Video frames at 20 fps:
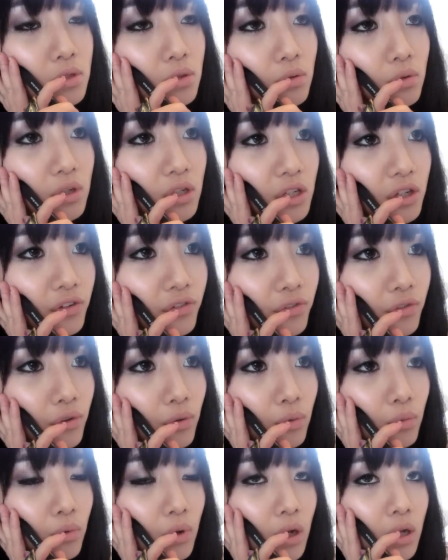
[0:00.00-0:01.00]
or if you
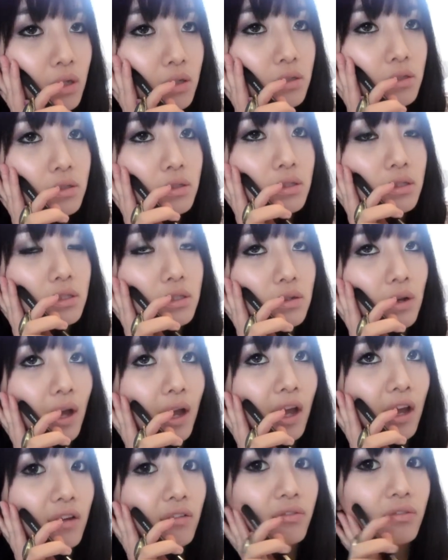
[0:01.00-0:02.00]
want to
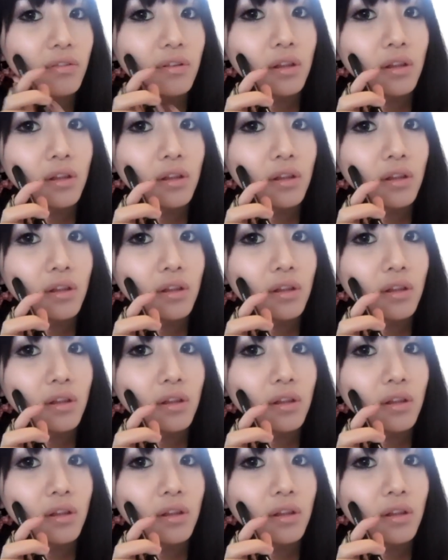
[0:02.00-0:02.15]
have,